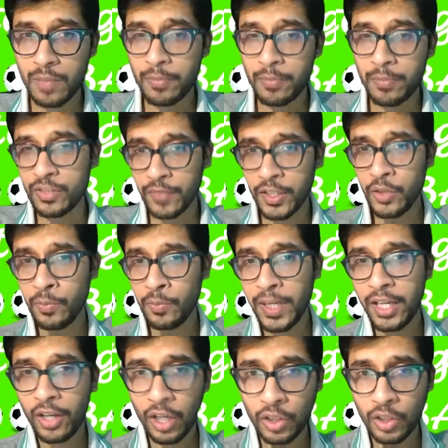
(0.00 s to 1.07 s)
because when you
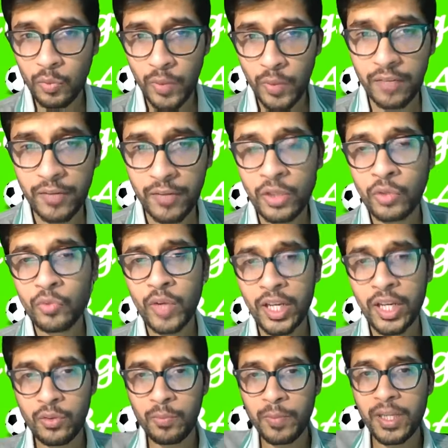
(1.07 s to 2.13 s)
play not to win, when you try
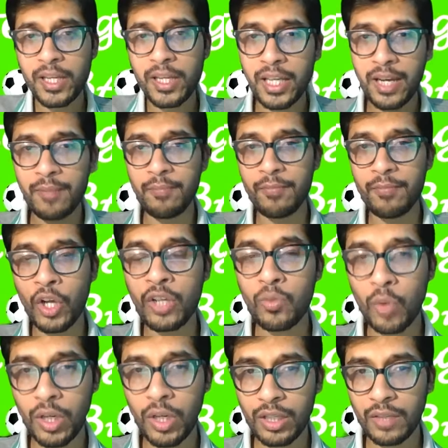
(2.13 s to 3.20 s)
to play a game not
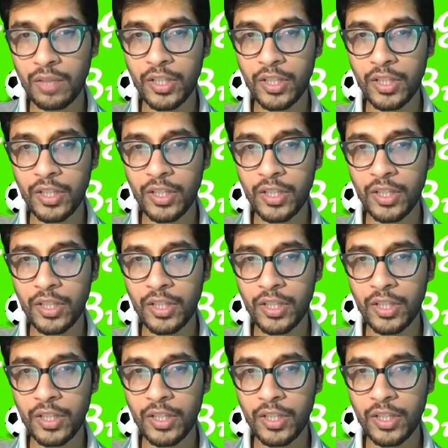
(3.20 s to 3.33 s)
wanting,